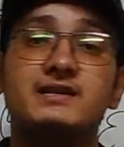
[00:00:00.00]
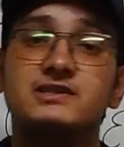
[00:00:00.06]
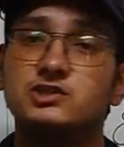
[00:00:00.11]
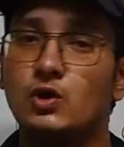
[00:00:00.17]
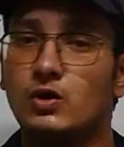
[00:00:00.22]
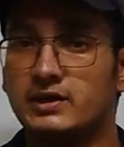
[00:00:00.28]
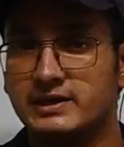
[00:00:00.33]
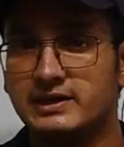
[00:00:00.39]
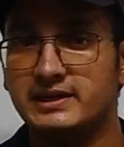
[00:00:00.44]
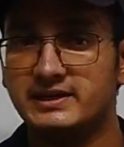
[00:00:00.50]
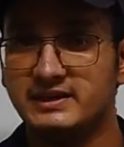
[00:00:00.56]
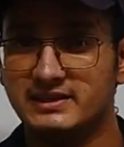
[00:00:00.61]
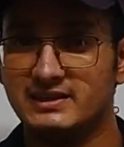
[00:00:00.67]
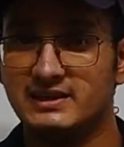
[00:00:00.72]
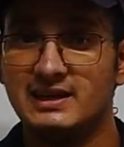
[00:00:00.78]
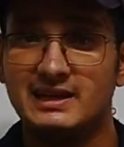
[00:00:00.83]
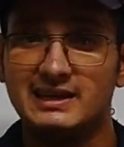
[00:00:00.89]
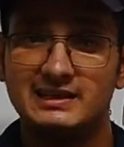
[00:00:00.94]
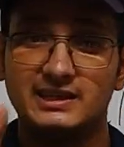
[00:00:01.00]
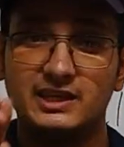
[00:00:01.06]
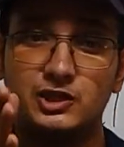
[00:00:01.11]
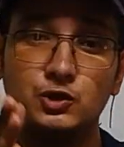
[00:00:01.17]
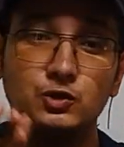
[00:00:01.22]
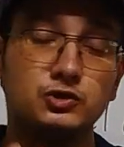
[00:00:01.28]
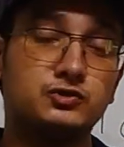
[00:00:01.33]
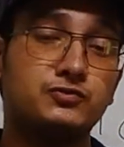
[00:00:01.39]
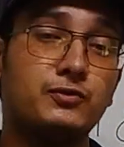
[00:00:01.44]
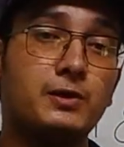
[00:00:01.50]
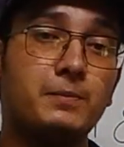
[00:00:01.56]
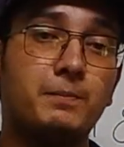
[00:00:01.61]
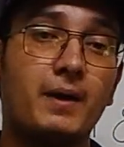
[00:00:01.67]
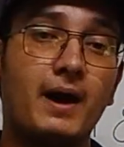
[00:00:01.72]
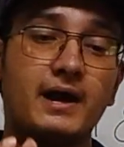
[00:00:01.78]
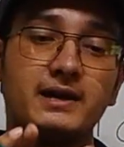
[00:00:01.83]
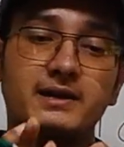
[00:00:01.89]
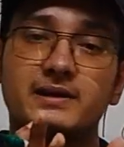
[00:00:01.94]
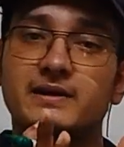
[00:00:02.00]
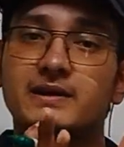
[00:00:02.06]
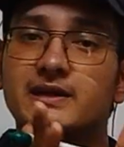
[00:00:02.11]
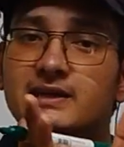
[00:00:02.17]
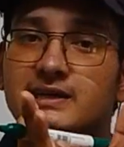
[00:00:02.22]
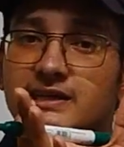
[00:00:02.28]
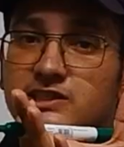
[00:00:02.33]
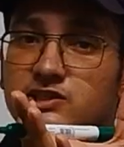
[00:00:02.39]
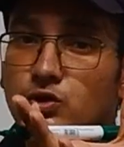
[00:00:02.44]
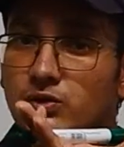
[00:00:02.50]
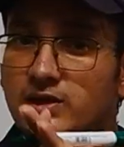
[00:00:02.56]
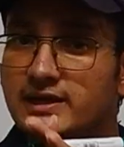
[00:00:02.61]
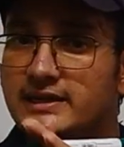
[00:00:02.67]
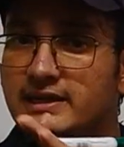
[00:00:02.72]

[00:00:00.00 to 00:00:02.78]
not needed. The useful part is only